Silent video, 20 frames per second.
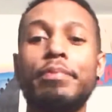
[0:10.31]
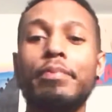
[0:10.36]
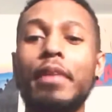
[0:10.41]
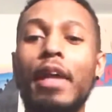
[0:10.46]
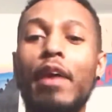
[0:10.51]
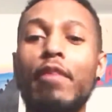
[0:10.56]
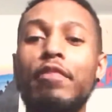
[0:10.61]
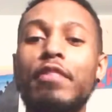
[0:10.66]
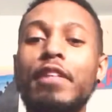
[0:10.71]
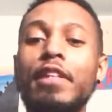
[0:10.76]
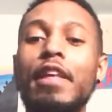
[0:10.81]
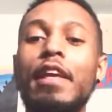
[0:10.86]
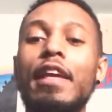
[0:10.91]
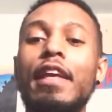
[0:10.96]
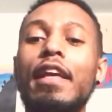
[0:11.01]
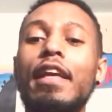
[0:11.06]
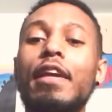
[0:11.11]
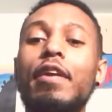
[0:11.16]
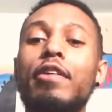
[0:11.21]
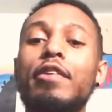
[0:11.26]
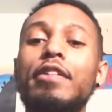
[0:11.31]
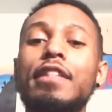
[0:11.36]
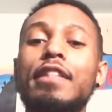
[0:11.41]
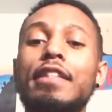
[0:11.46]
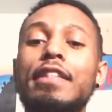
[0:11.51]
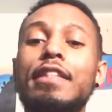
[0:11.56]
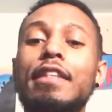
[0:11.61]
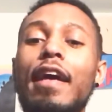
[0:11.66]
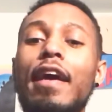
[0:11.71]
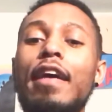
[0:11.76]
I feel like in our
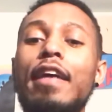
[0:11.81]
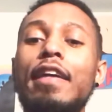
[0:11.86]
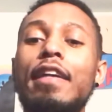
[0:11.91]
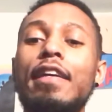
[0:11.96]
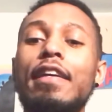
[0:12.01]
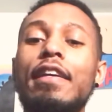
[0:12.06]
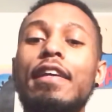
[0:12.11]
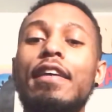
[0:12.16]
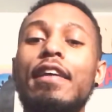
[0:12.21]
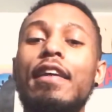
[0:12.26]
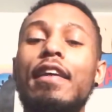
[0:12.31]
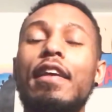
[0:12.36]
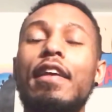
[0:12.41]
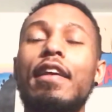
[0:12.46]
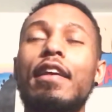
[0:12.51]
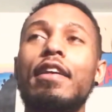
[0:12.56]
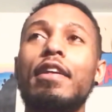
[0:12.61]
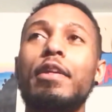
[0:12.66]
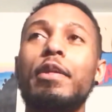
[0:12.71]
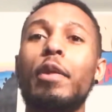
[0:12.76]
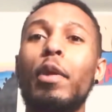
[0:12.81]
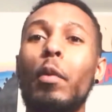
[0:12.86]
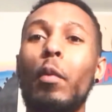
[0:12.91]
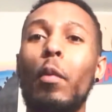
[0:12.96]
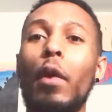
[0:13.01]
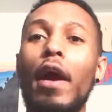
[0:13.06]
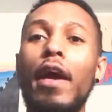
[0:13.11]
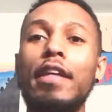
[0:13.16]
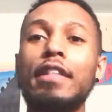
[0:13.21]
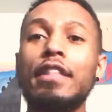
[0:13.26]
society,
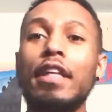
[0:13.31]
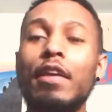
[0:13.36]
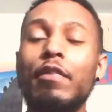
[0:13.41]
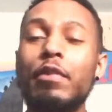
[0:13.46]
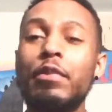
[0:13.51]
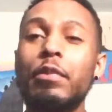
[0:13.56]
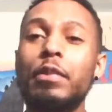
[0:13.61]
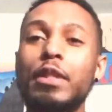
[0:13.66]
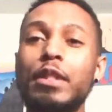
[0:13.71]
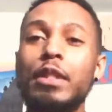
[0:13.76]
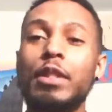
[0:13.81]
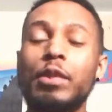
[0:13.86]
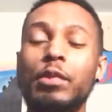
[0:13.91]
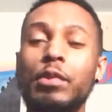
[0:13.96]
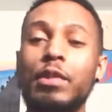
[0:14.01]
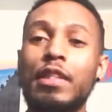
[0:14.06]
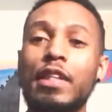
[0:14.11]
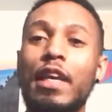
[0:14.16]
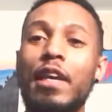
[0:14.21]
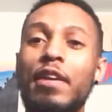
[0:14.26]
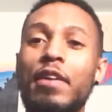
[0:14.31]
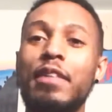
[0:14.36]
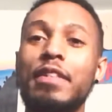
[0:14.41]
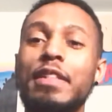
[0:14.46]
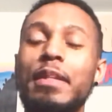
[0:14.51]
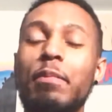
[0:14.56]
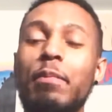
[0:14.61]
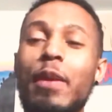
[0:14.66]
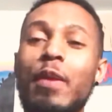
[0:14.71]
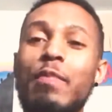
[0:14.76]
why is everyone so scared
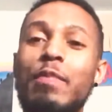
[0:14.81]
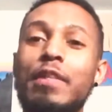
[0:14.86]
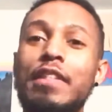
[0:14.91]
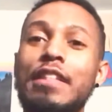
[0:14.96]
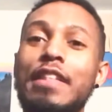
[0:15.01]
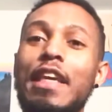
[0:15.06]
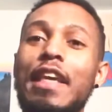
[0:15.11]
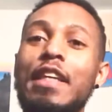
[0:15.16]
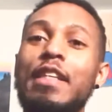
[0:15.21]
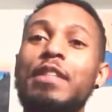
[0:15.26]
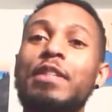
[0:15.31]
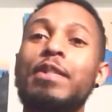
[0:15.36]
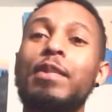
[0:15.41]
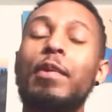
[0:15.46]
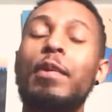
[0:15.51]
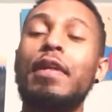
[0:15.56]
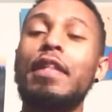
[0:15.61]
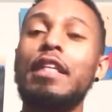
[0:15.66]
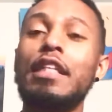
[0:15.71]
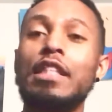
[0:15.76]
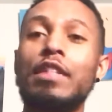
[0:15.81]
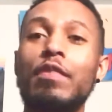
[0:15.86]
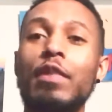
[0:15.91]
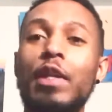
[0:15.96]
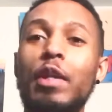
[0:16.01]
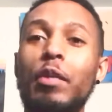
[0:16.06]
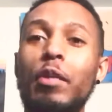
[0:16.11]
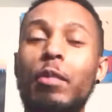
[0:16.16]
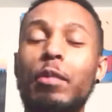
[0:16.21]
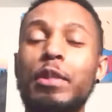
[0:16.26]
to make mistakes? So in this
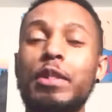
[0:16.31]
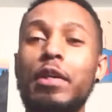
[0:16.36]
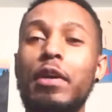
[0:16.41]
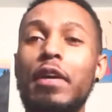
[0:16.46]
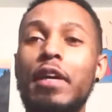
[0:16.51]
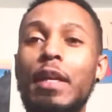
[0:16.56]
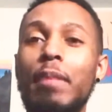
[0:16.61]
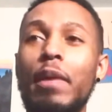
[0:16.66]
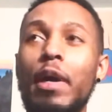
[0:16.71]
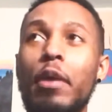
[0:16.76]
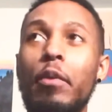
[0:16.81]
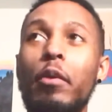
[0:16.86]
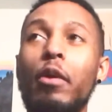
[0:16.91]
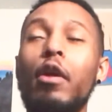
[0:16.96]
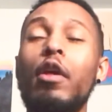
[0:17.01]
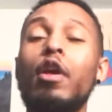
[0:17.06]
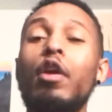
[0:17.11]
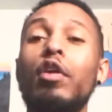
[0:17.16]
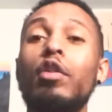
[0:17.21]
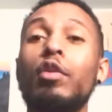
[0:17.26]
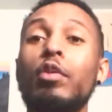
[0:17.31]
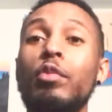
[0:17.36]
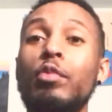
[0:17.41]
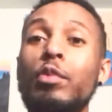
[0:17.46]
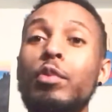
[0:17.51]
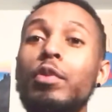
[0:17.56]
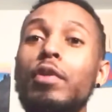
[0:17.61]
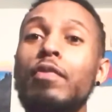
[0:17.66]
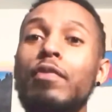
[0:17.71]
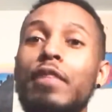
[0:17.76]
video, we're going to be talking about the
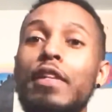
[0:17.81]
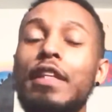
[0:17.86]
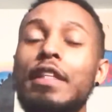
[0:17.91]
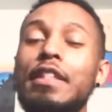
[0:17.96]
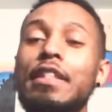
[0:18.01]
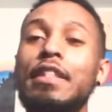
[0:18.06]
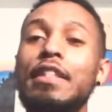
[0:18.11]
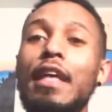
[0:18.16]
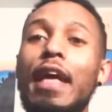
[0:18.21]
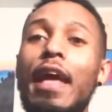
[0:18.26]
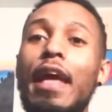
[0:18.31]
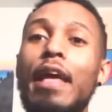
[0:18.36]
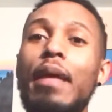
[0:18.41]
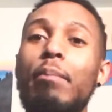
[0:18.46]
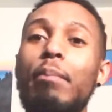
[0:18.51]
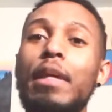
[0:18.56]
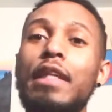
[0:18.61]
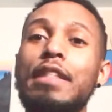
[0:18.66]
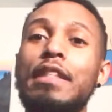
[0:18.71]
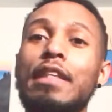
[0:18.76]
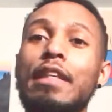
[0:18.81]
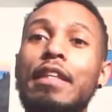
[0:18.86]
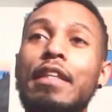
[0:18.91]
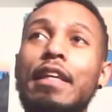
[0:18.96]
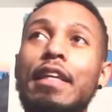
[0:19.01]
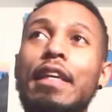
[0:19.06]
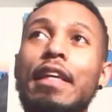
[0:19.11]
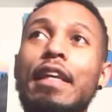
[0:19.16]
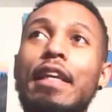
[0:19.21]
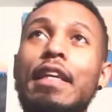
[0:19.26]
root of this and
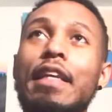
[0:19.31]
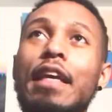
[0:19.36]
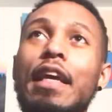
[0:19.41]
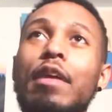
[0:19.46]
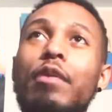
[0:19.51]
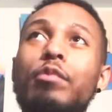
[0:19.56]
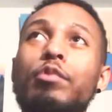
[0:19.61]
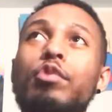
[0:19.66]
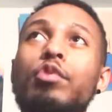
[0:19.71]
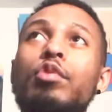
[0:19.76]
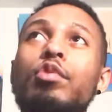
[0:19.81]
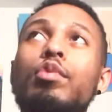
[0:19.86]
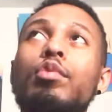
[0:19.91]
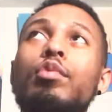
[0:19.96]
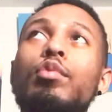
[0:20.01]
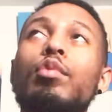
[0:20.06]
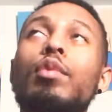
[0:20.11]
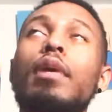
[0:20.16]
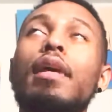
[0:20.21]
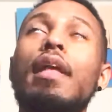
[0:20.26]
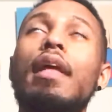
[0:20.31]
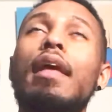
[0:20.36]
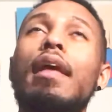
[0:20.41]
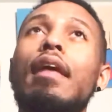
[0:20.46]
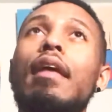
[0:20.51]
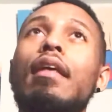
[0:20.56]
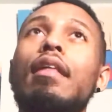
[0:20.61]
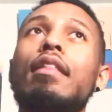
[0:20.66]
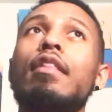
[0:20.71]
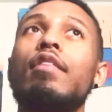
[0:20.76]
basically getting down to
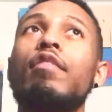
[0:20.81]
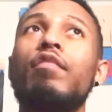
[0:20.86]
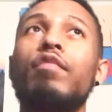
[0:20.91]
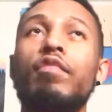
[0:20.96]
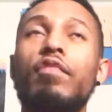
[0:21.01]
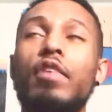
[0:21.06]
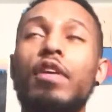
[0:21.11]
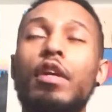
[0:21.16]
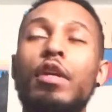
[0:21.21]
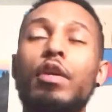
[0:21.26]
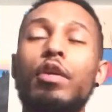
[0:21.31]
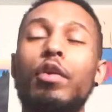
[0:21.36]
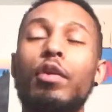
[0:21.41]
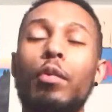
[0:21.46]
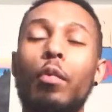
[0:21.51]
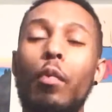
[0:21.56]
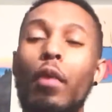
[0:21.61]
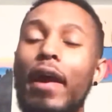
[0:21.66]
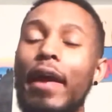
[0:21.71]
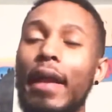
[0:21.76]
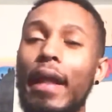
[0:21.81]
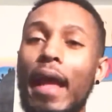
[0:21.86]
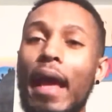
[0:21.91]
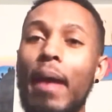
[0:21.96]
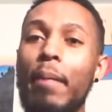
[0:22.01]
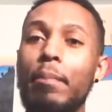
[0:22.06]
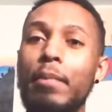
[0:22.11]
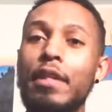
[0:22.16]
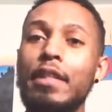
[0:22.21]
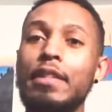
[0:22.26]
the fear, why it
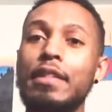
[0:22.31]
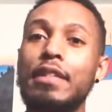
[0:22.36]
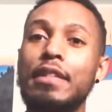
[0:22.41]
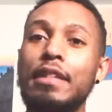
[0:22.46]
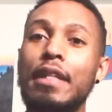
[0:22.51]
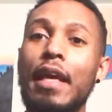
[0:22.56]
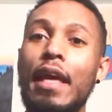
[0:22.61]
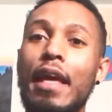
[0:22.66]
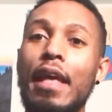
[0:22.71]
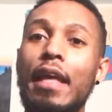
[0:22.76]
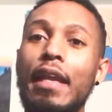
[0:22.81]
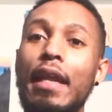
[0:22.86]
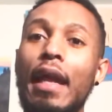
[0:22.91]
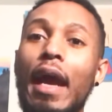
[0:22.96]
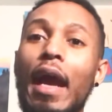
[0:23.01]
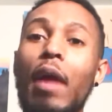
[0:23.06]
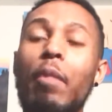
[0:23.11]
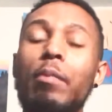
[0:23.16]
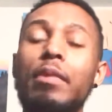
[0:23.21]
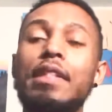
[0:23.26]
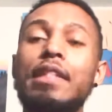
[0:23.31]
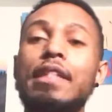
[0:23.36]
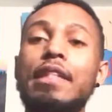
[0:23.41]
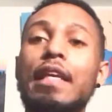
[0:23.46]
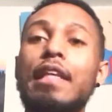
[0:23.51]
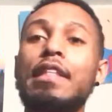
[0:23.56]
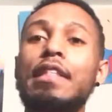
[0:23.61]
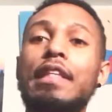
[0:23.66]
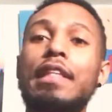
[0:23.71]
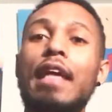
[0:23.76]
happens, and how
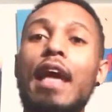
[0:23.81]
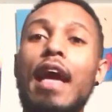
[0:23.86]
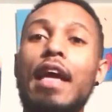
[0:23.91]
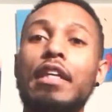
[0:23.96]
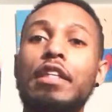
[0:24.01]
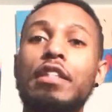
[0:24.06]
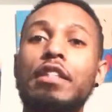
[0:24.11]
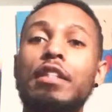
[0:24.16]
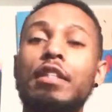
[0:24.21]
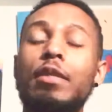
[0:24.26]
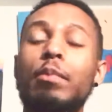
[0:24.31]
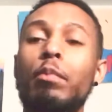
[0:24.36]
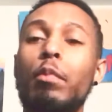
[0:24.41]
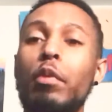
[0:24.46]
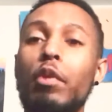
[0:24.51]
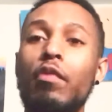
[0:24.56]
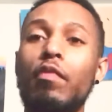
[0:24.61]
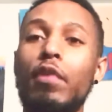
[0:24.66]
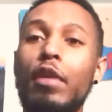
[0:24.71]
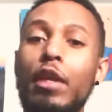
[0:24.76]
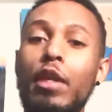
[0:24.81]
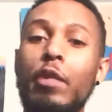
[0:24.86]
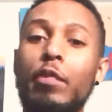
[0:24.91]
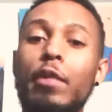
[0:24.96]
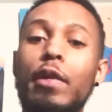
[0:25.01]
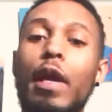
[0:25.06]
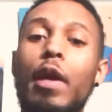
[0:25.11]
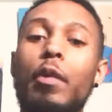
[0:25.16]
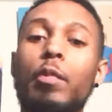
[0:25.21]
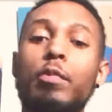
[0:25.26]
mistakes can actually motivate you
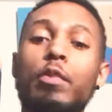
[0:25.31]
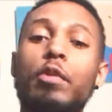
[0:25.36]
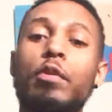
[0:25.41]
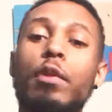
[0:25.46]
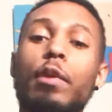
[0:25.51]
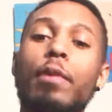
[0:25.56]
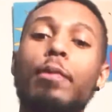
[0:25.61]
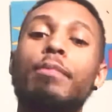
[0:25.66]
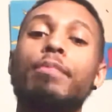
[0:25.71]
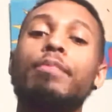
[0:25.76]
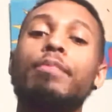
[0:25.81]
and help you grow.